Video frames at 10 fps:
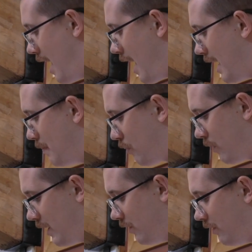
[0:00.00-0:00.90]
high
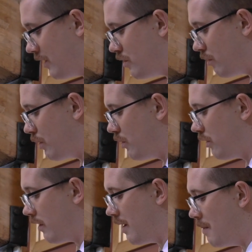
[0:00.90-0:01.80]
priest in
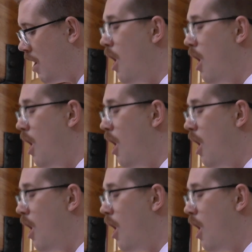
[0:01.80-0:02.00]
Jerusalem,